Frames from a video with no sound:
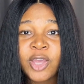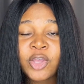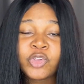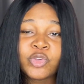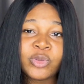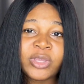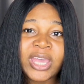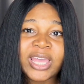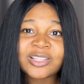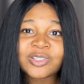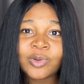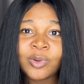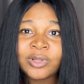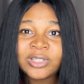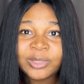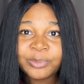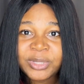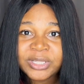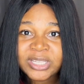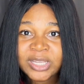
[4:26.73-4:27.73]
you get
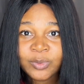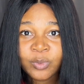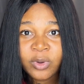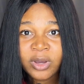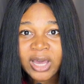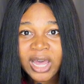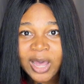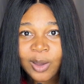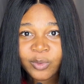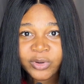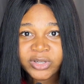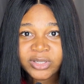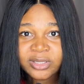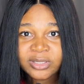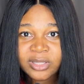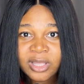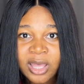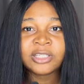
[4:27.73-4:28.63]
unlimited work hours.